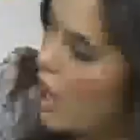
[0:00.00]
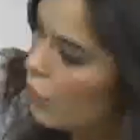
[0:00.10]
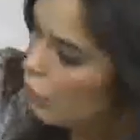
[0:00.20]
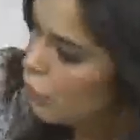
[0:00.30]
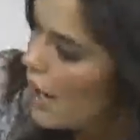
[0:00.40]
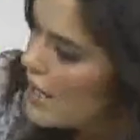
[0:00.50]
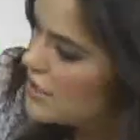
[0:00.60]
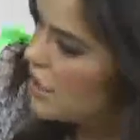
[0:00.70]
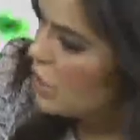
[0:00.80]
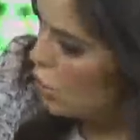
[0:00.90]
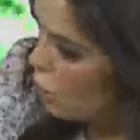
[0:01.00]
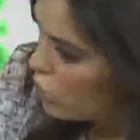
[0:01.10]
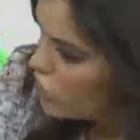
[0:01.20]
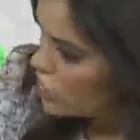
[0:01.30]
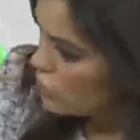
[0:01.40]
uh, reds and
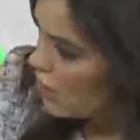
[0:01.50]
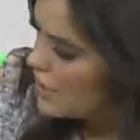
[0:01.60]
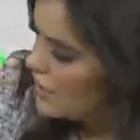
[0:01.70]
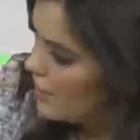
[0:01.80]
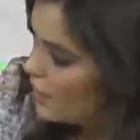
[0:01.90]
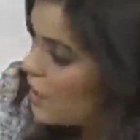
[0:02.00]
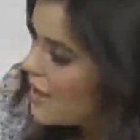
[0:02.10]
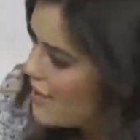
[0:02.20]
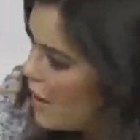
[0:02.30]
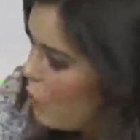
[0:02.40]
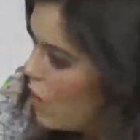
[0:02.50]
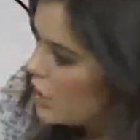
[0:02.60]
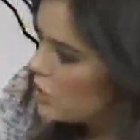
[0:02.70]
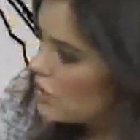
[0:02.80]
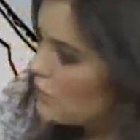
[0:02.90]
oranges right there. Now
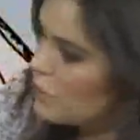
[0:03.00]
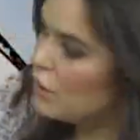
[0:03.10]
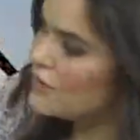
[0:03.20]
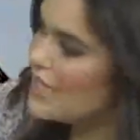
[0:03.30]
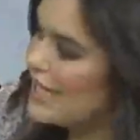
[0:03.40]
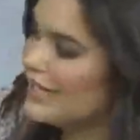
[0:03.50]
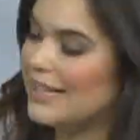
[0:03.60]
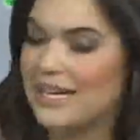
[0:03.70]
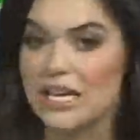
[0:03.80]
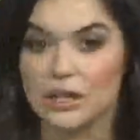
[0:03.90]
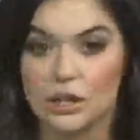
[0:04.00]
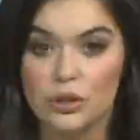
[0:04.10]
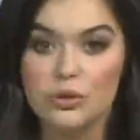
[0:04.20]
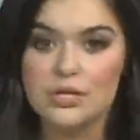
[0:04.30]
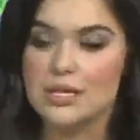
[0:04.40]
watch as it moves inland. It
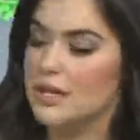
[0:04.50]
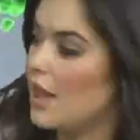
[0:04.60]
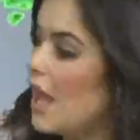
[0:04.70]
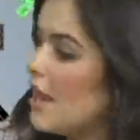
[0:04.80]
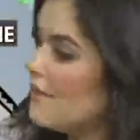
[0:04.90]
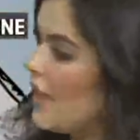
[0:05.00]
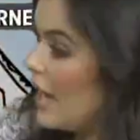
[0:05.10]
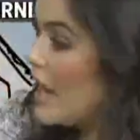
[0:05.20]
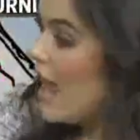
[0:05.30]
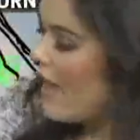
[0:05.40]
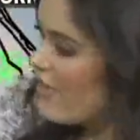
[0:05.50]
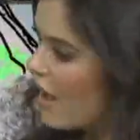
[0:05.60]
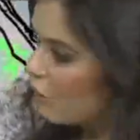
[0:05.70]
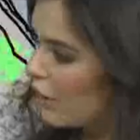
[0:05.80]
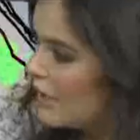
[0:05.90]
loses a lot of that and
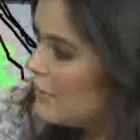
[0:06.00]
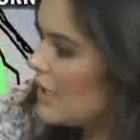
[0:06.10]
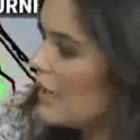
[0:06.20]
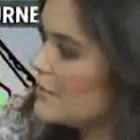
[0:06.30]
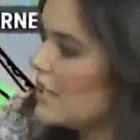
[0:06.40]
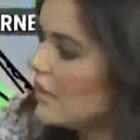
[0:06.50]
that rain becomes